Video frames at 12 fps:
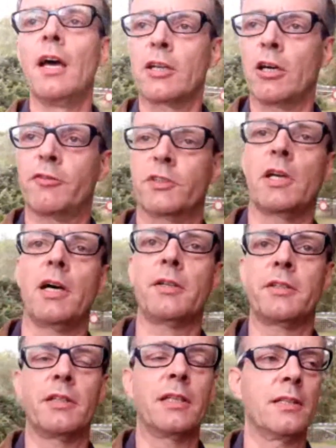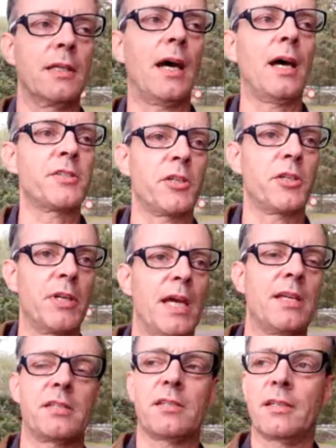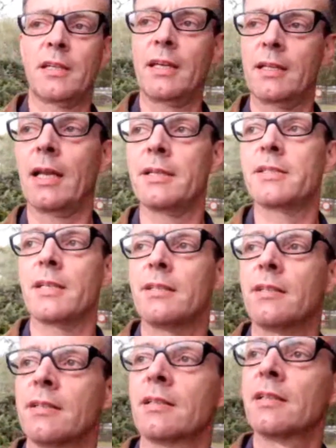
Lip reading: Covent Garden in, sorry, yes, in London.